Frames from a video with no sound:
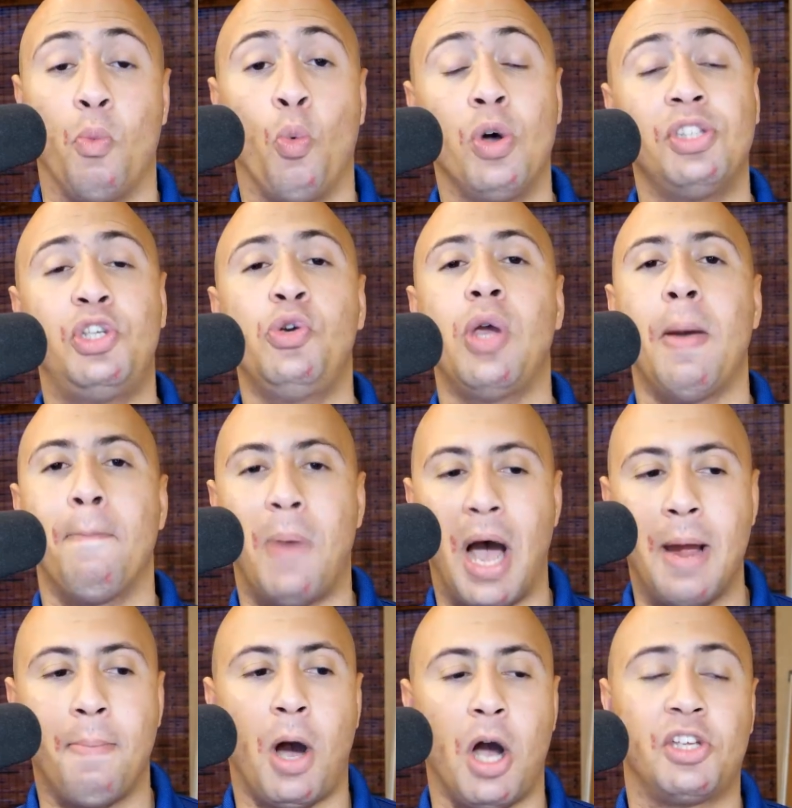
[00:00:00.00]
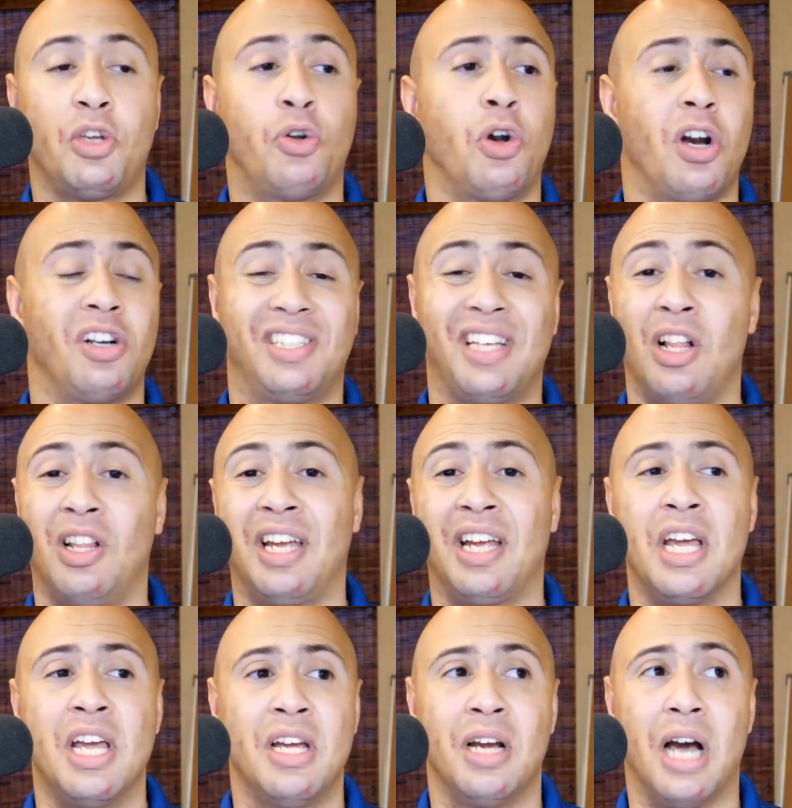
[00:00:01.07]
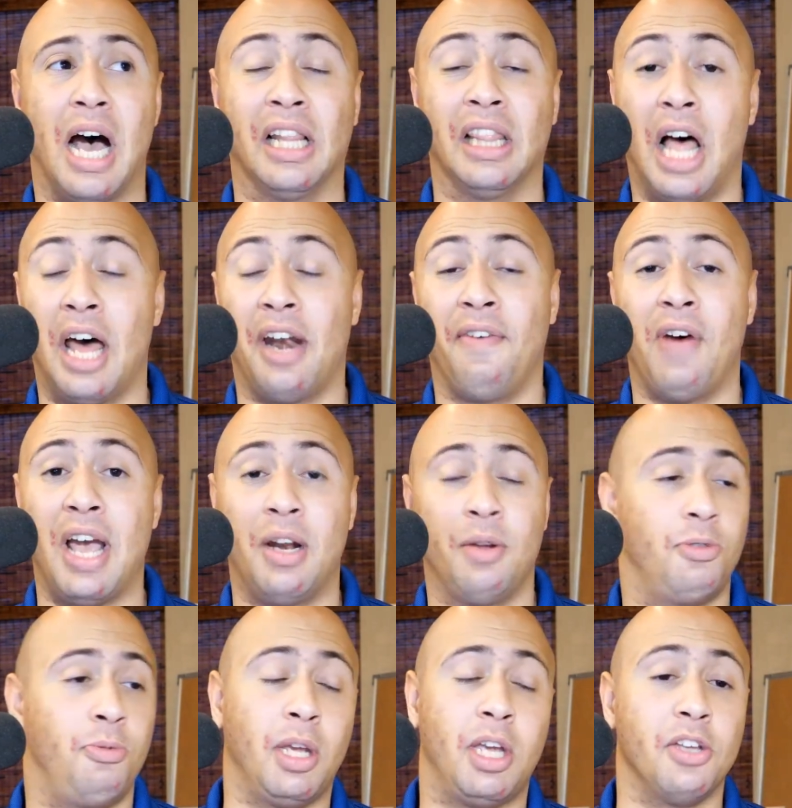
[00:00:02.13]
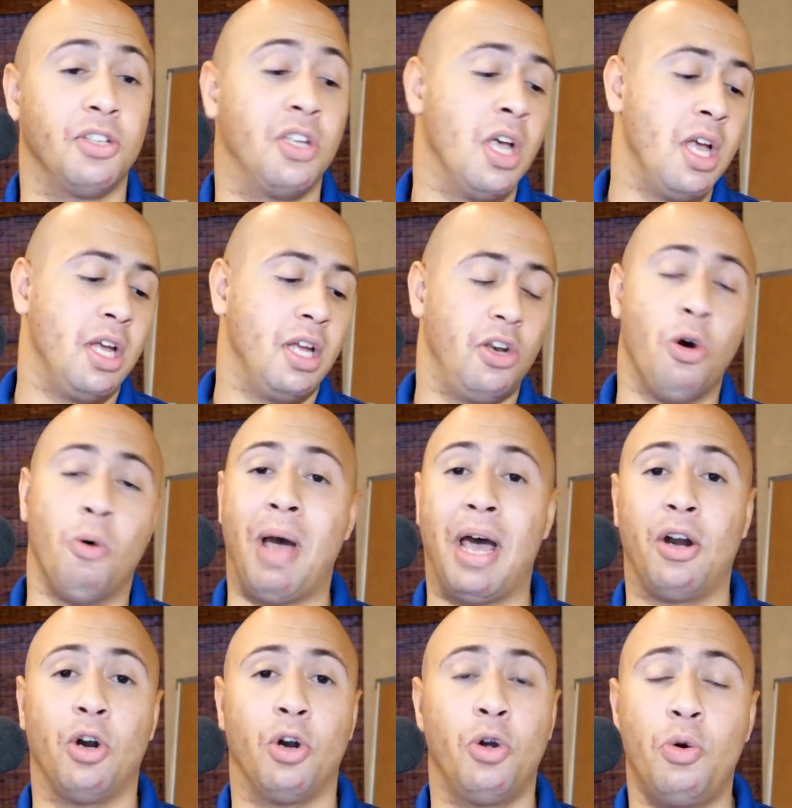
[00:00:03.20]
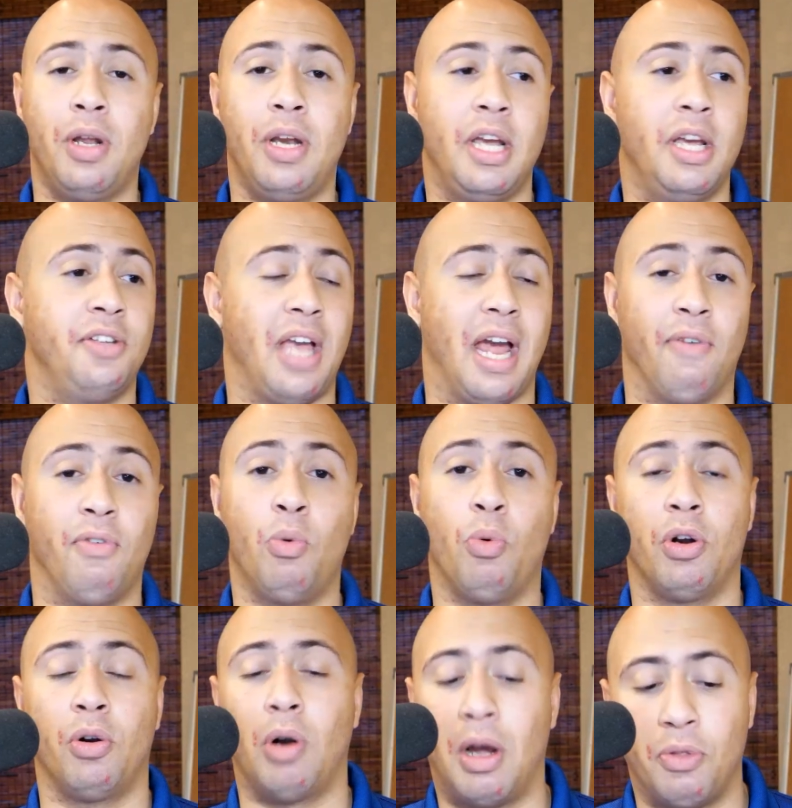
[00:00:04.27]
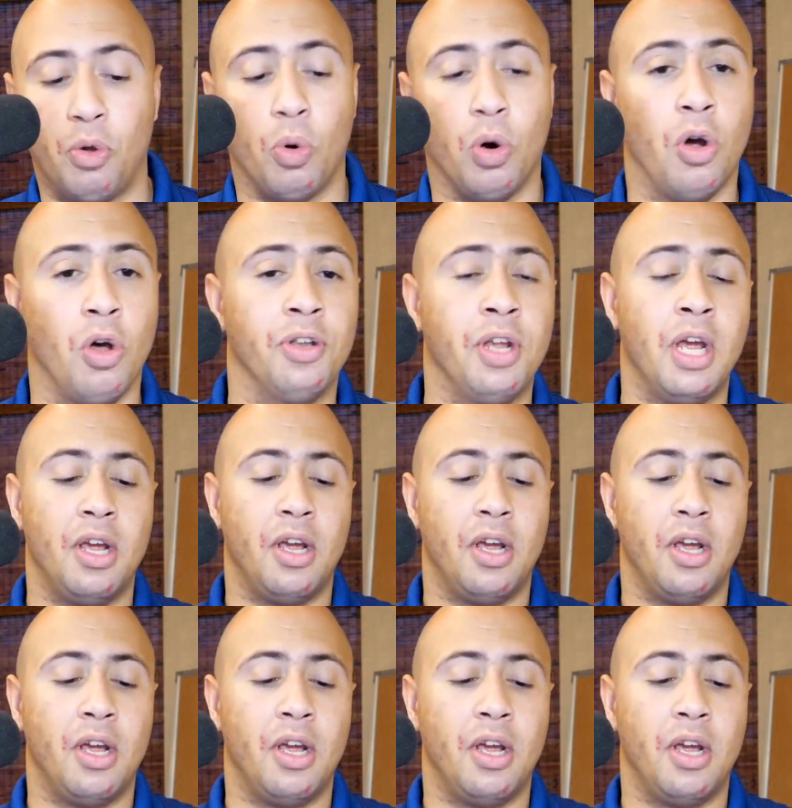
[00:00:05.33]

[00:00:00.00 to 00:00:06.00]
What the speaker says: Once you get buy box, you start selling a lot of items, because no matter who it is, everyone around the world,